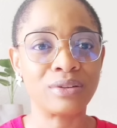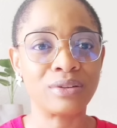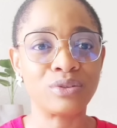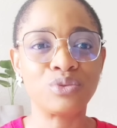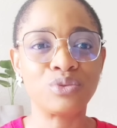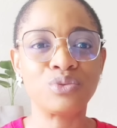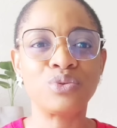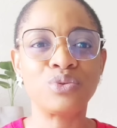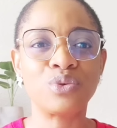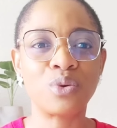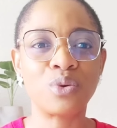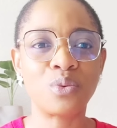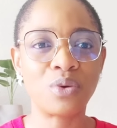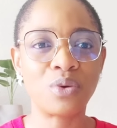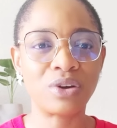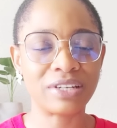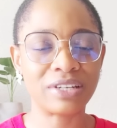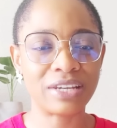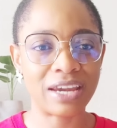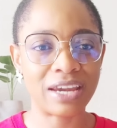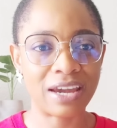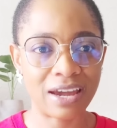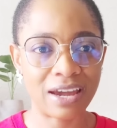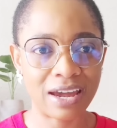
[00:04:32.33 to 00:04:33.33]
to know what
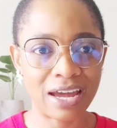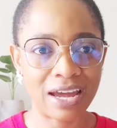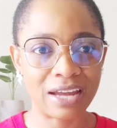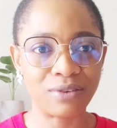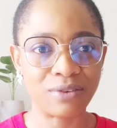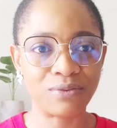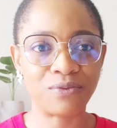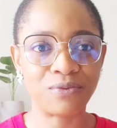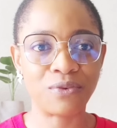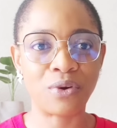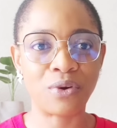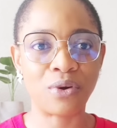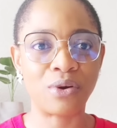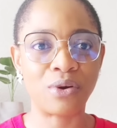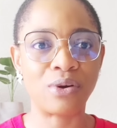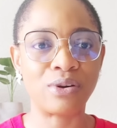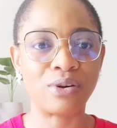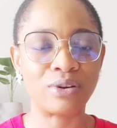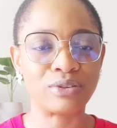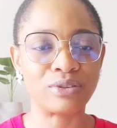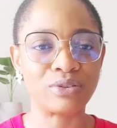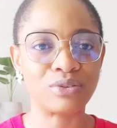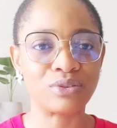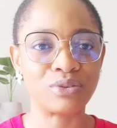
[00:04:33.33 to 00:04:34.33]
He had
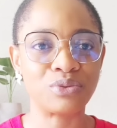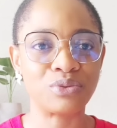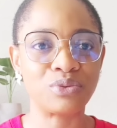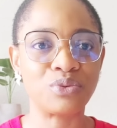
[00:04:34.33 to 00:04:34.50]
for us,